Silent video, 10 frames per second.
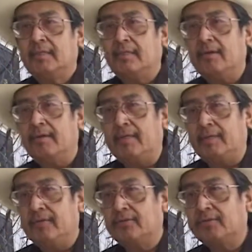here in
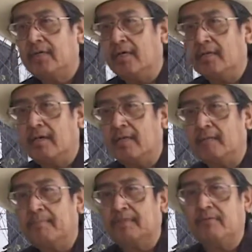Tucson on
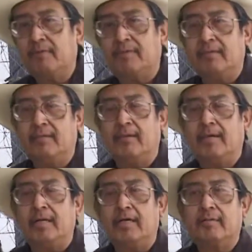the Pascua
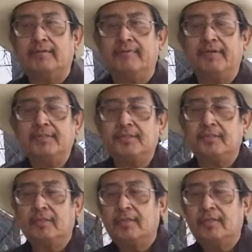Yaqui Reservation,